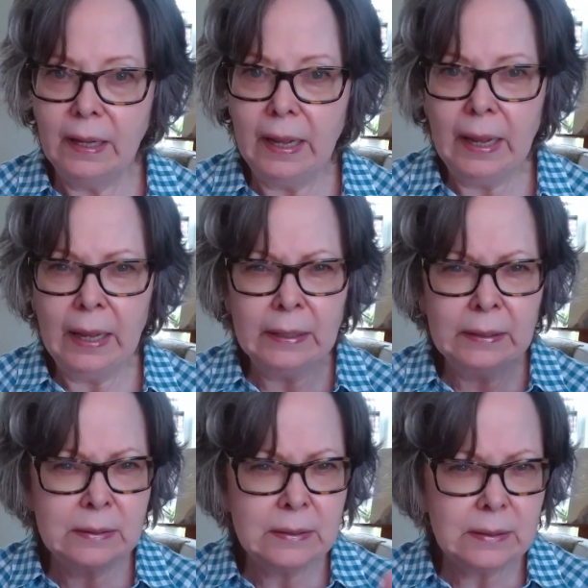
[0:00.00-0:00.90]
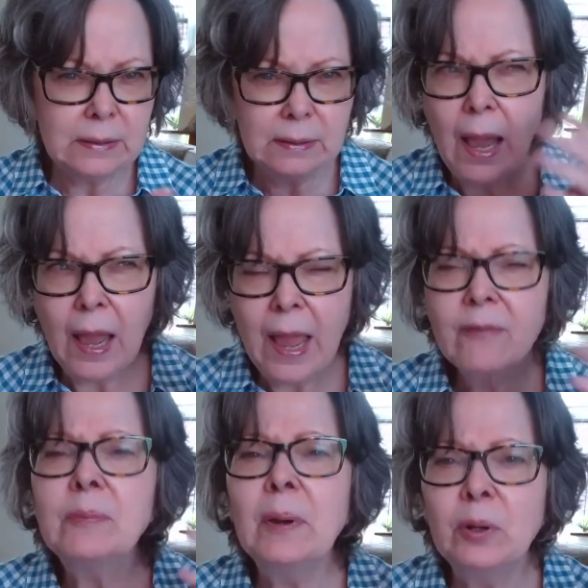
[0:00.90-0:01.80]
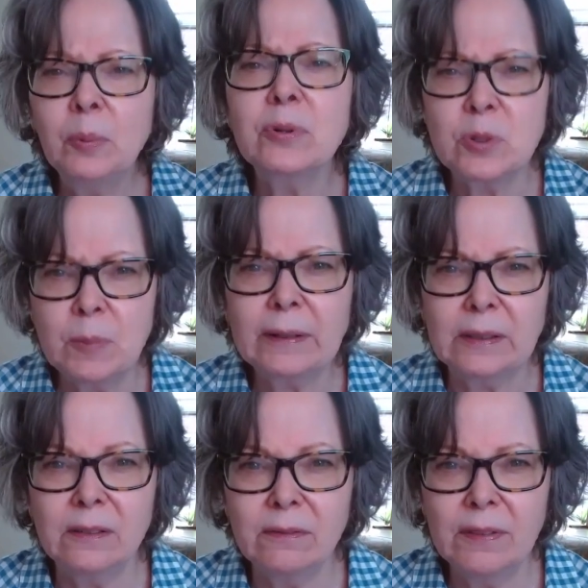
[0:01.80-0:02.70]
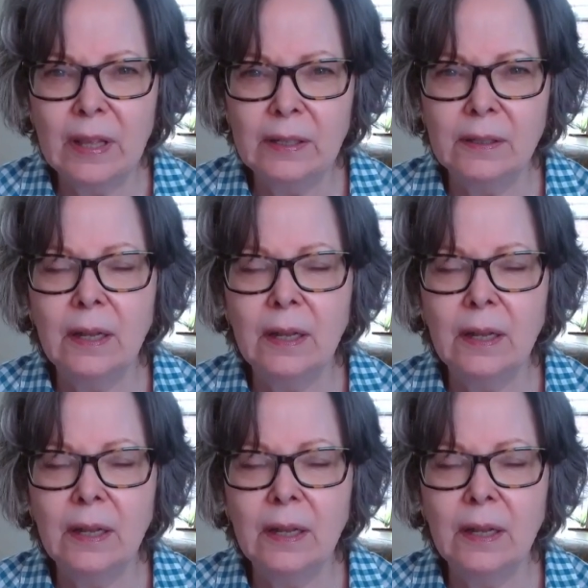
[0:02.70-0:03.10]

and I have a better perspective then,